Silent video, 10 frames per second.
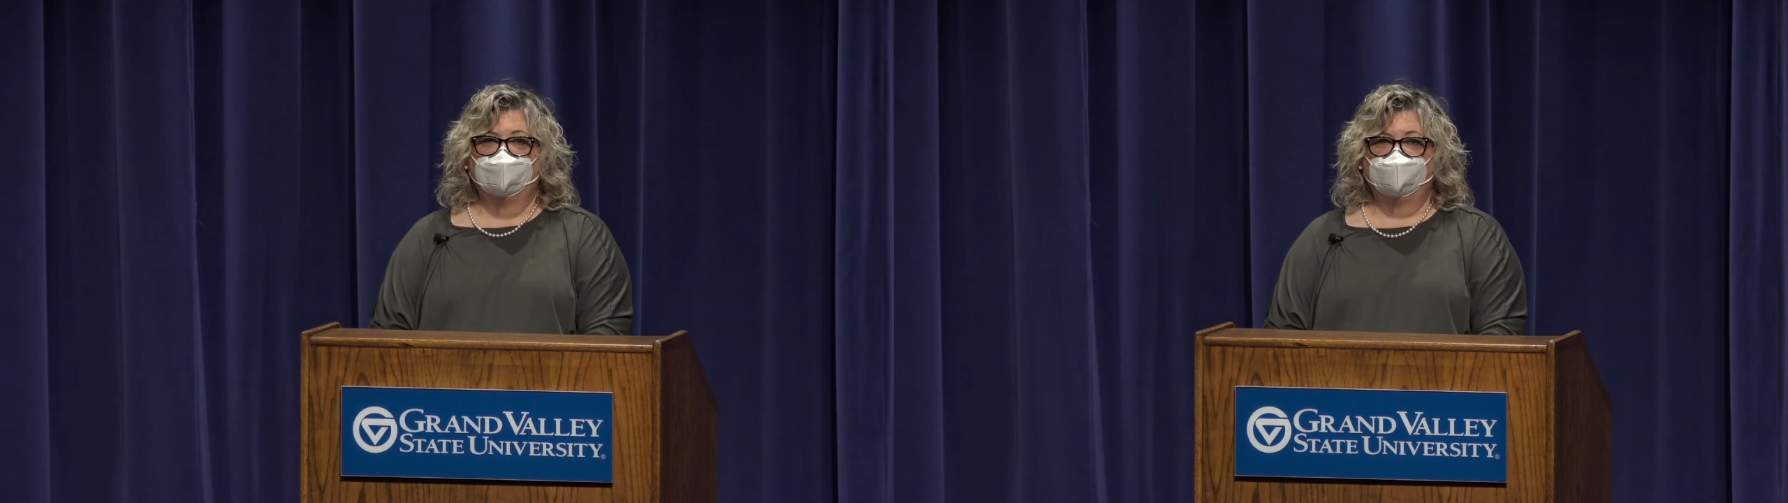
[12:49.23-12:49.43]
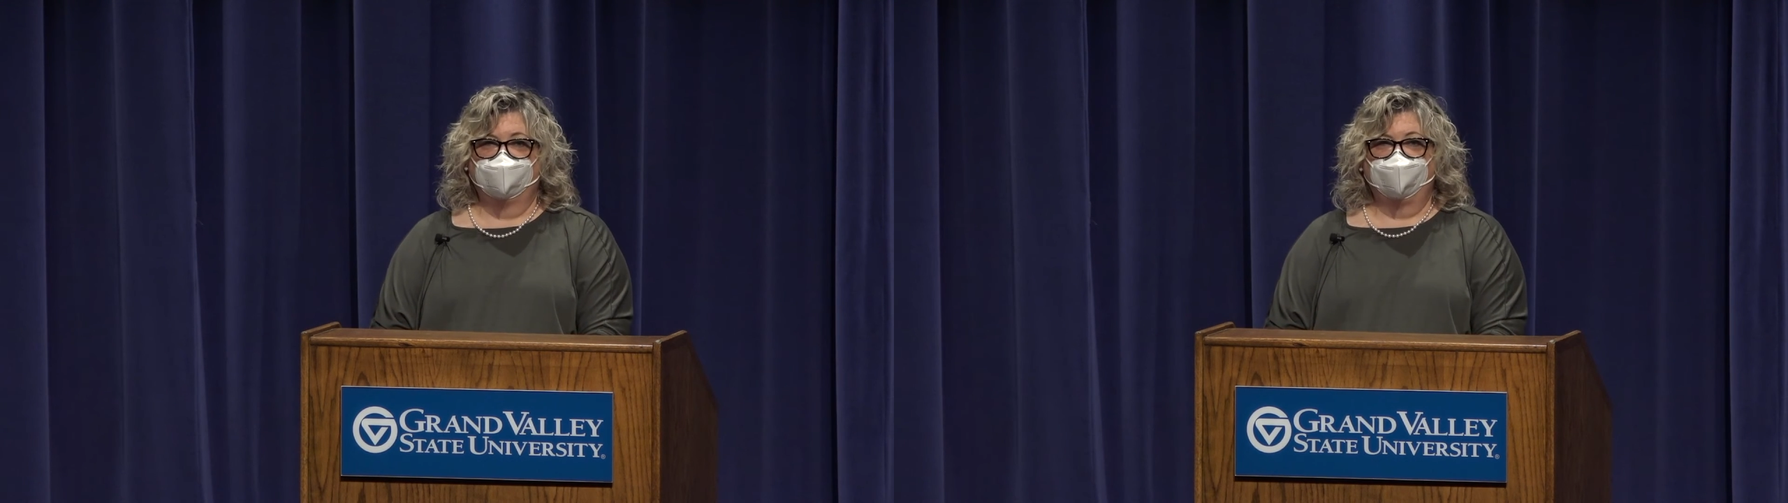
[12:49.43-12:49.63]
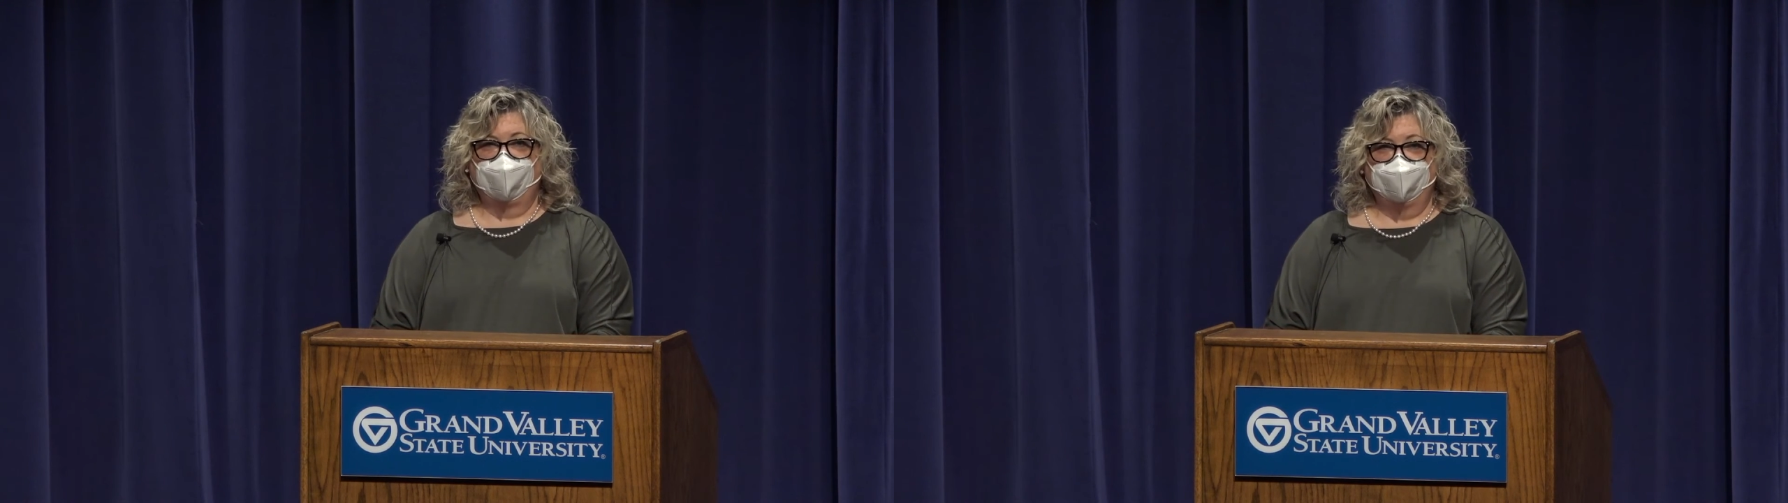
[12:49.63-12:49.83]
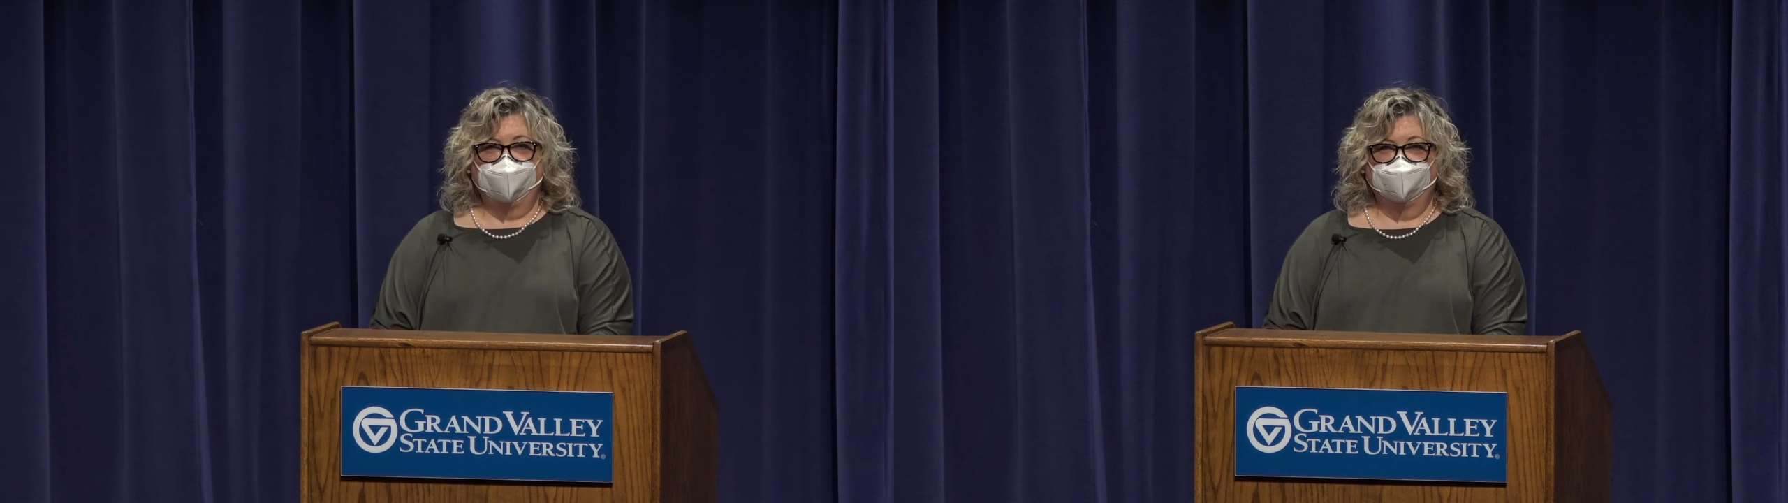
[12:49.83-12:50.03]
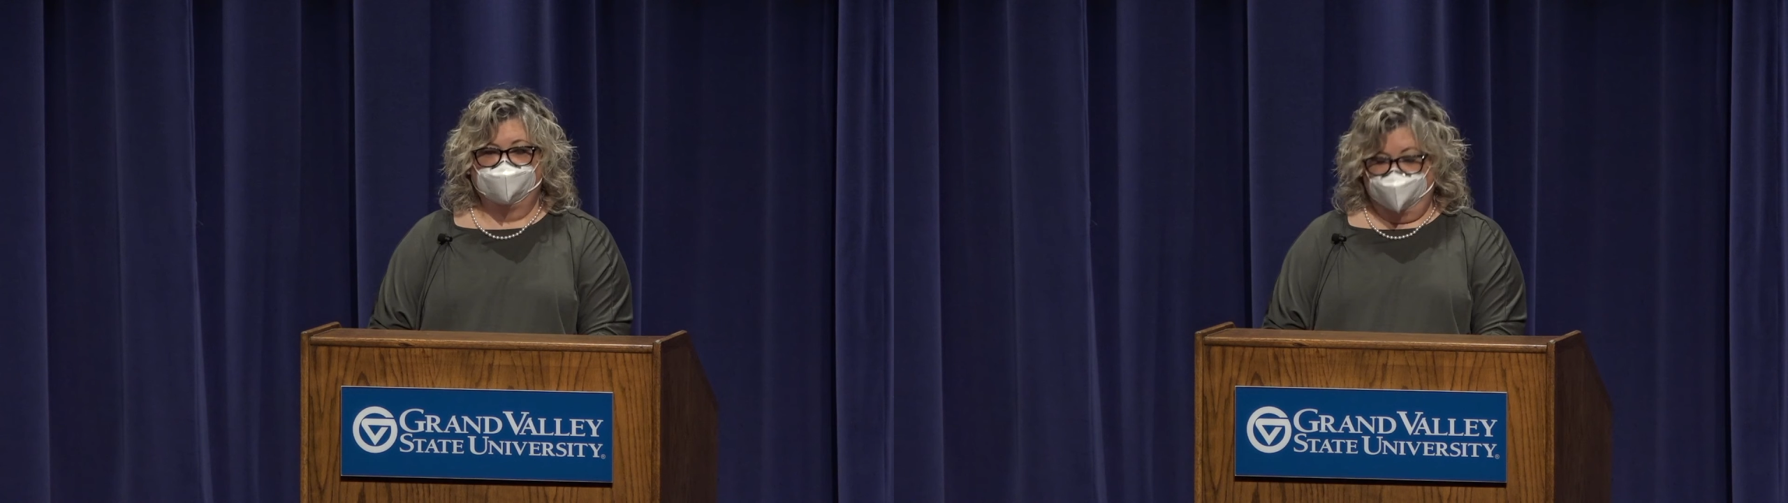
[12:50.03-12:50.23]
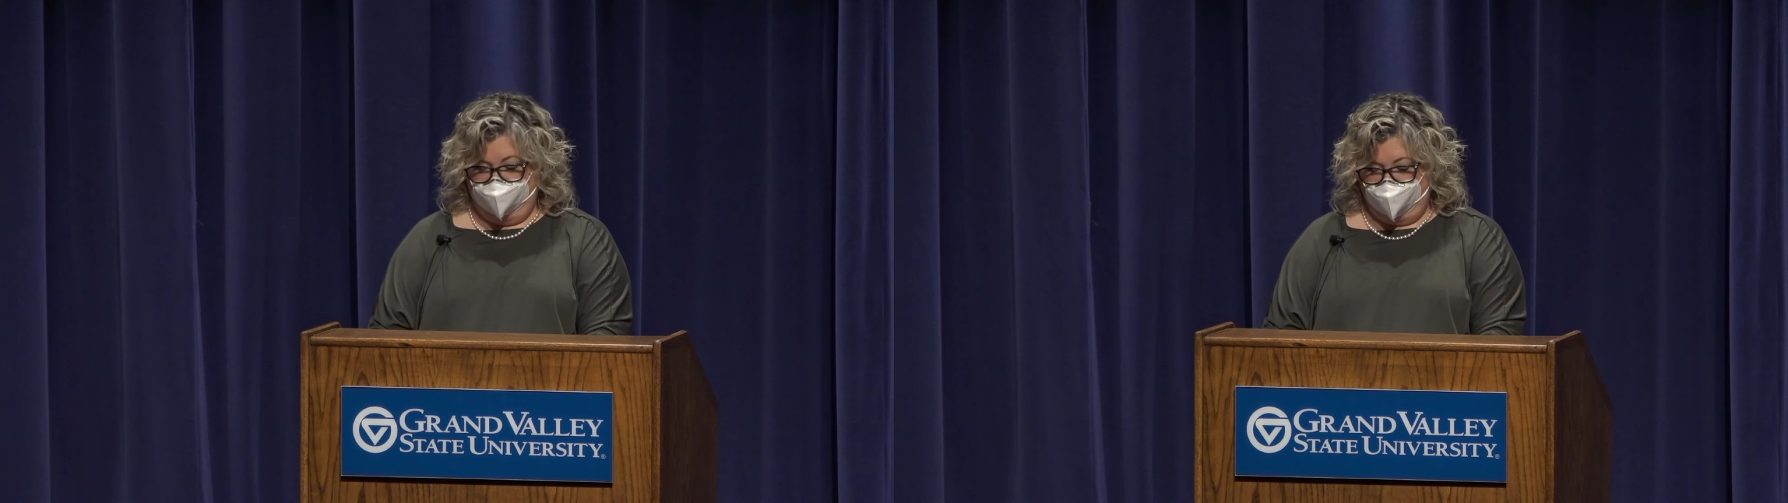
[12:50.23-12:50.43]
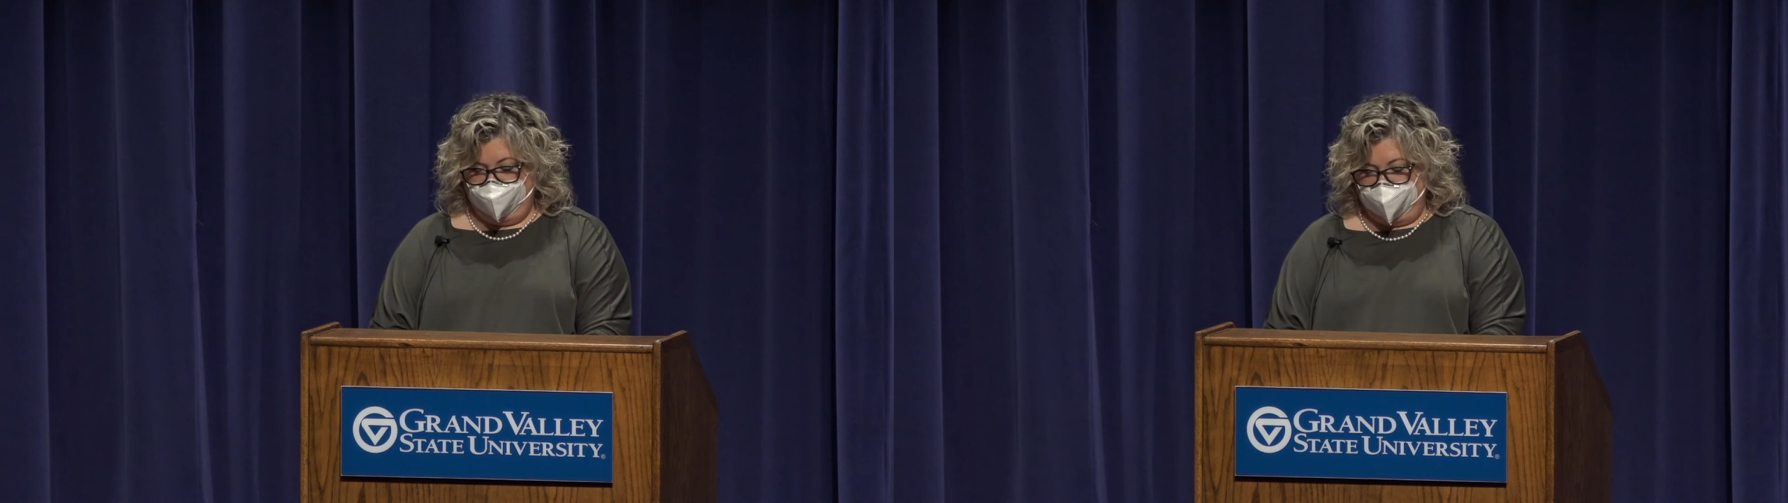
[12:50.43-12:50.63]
so that my kids could go